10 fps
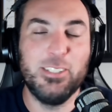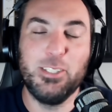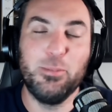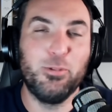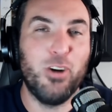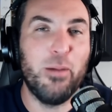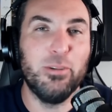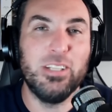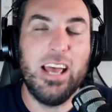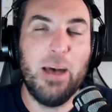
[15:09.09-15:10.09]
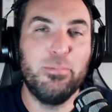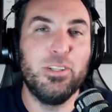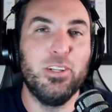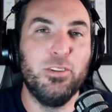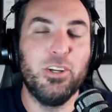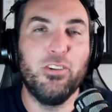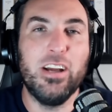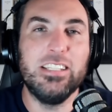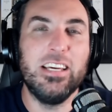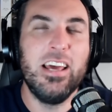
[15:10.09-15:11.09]
subscribers. Absolutely
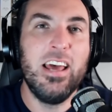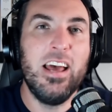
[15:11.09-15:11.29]
crazy.